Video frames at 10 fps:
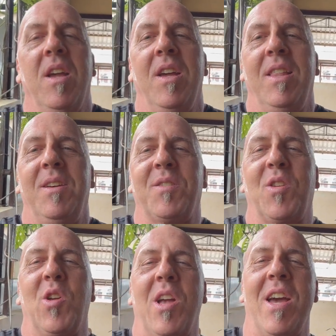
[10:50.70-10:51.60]
That was
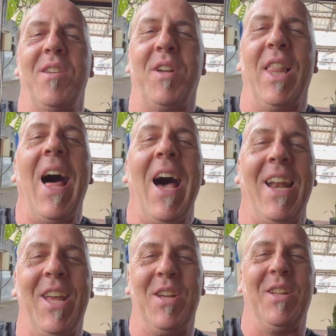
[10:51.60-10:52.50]
kind of a
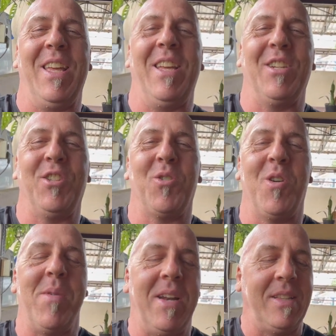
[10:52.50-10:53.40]
lot in a short
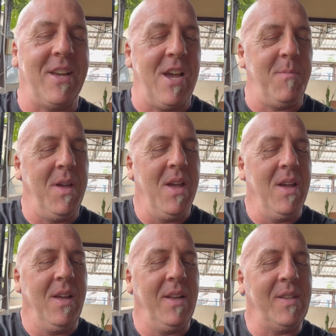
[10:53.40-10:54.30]
amount of time.
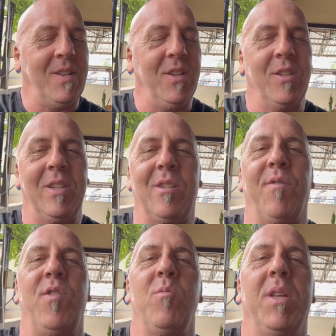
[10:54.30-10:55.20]
It's still just a
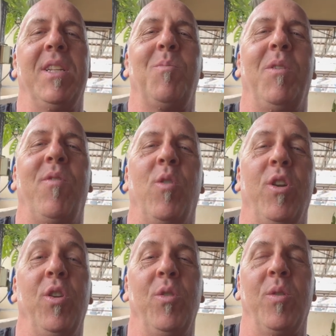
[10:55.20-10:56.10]
few minutes before
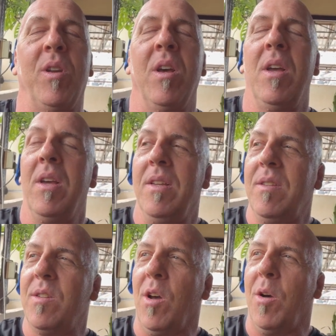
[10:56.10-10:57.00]
noon.
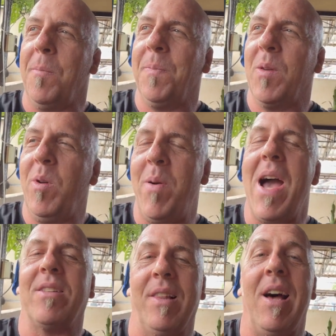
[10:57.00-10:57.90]
So we
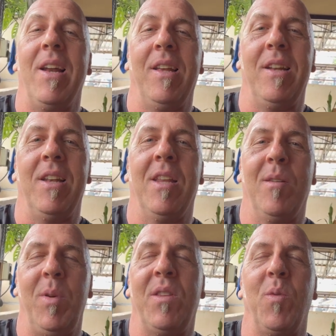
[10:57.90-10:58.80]
packed a lot in
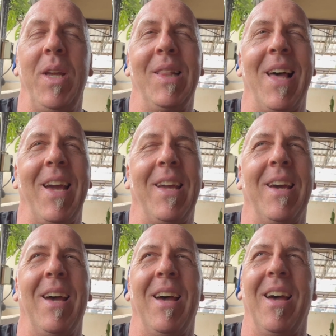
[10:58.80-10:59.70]
between like
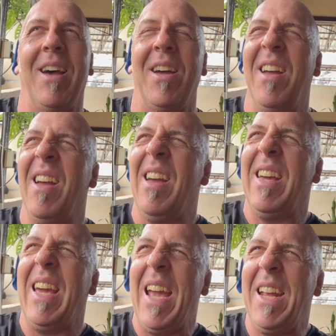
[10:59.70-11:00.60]

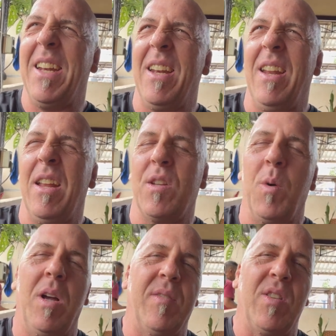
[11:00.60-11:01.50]
8 and
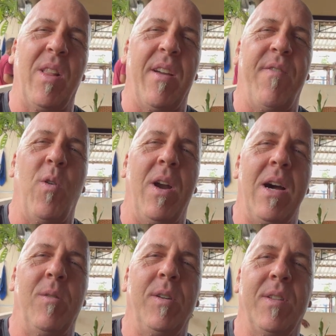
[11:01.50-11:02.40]
12, so like 4
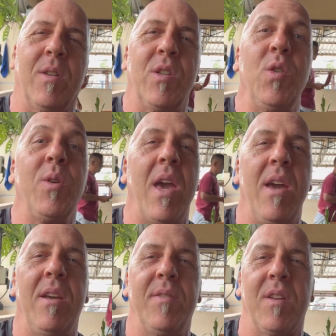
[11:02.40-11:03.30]
hours, those two
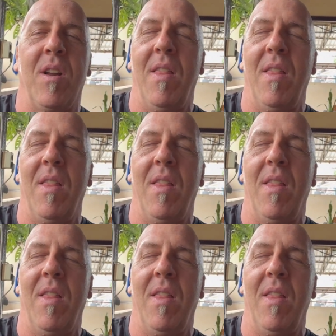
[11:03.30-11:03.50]
caves and all